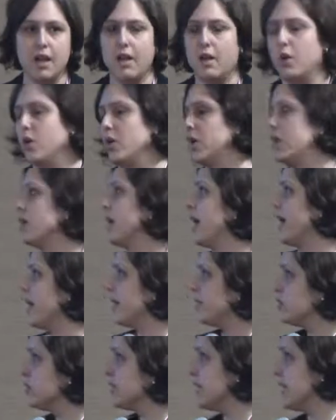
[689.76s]
or I
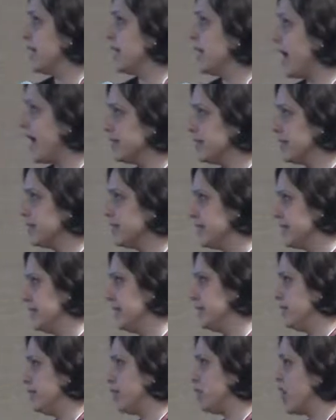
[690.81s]
have to say a cation
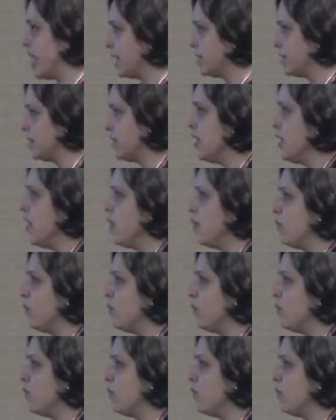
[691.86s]
selective channel,